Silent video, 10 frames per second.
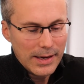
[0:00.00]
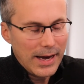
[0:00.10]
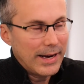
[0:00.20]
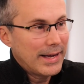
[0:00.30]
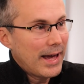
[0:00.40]

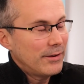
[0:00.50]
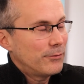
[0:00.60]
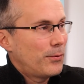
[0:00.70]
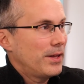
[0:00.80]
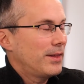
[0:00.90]
And
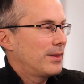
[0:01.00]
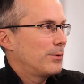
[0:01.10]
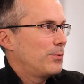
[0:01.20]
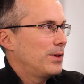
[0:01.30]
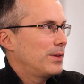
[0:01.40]
again, with
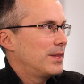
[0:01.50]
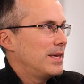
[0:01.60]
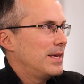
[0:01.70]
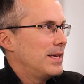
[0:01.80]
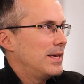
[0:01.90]

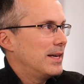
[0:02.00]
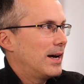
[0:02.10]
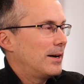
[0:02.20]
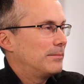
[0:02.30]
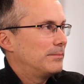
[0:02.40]
the
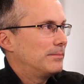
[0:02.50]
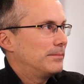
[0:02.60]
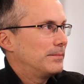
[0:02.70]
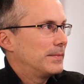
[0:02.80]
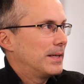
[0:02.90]

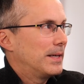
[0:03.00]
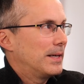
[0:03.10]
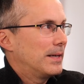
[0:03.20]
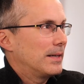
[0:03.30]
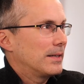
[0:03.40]

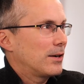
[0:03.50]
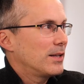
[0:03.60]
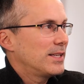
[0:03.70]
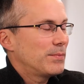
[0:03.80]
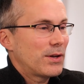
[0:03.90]

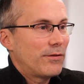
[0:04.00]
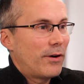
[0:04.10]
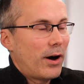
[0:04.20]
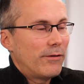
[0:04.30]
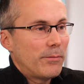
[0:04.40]
concept
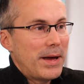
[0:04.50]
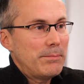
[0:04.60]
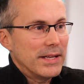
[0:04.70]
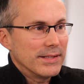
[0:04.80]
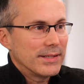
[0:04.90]
of
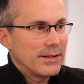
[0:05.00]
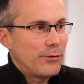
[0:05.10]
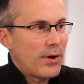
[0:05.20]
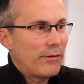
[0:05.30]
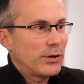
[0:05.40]
amendments, if
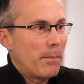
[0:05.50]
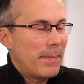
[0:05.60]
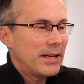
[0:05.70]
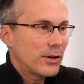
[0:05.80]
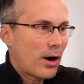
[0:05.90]
you have to
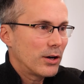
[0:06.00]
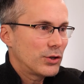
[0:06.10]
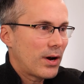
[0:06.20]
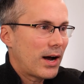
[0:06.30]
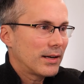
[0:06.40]
amend a
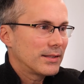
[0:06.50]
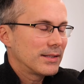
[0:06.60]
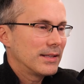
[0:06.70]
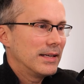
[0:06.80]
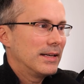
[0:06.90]

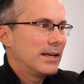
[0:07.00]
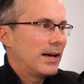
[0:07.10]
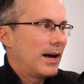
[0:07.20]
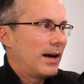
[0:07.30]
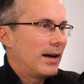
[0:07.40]
contract,
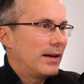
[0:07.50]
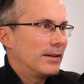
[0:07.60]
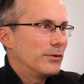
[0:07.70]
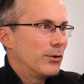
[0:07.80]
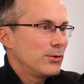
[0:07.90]

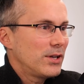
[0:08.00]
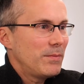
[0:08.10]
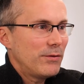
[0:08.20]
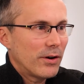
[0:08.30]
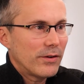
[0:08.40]
those can
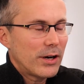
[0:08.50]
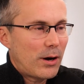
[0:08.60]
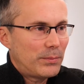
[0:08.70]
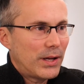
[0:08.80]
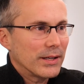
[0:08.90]
be very, very
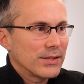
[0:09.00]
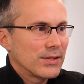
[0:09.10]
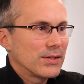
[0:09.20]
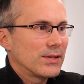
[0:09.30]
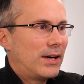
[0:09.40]

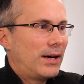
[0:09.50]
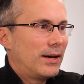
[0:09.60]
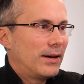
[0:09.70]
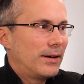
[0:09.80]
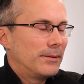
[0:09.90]
complex.
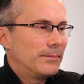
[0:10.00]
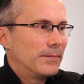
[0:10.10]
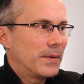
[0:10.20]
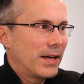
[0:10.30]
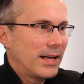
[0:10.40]

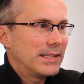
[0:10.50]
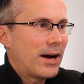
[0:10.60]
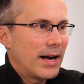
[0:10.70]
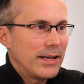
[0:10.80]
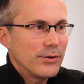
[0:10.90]
Again,
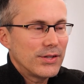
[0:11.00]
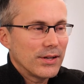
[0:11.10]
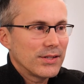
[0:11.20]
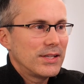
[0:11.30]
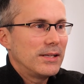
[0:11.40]
guiding your
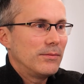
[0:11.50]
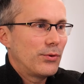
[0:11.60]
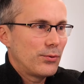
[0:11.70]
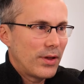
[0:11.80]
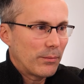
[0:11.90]
sales team
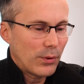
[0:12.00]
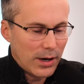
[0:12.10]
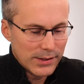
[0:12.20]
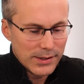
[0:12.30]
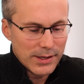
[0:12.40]
through that
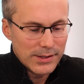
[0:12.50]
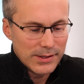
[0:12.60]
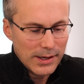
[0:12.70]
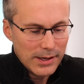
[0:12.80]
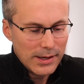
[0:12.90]

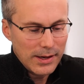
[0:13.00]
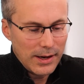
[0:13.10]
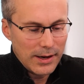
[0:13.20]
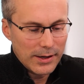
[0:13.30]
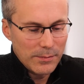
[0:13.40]
process
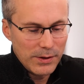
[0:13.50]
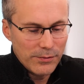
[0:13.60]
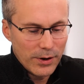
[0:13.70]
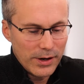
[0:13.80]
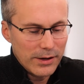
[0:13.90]
can be
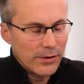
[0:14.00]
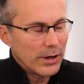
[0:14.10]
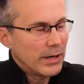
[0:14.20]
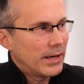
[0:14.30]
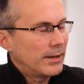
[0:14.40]
very,
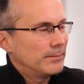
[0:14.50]
very